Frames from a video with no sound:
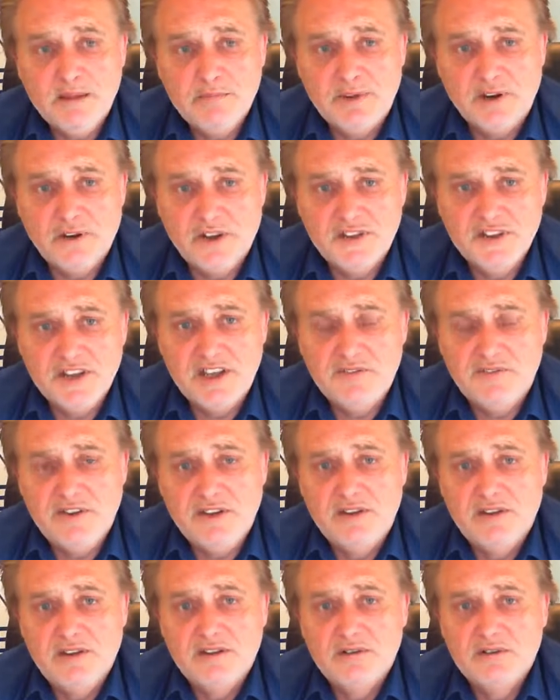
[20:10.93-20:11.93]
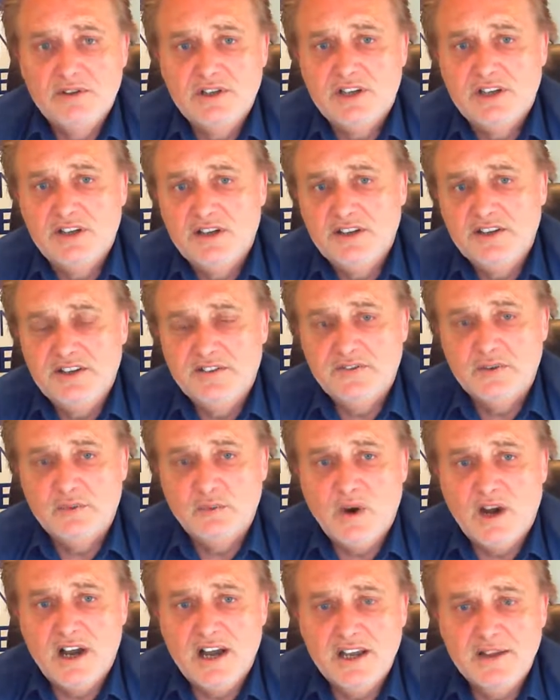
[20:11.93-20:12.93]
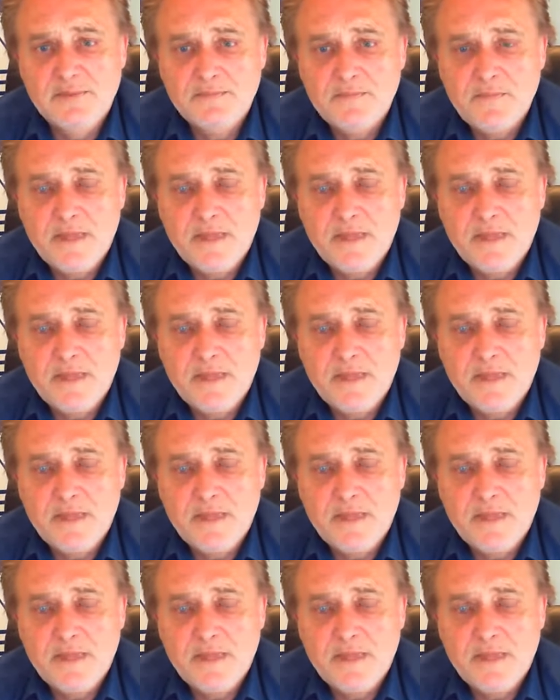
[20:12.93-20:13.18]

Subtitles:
But I think if you look at it a different way,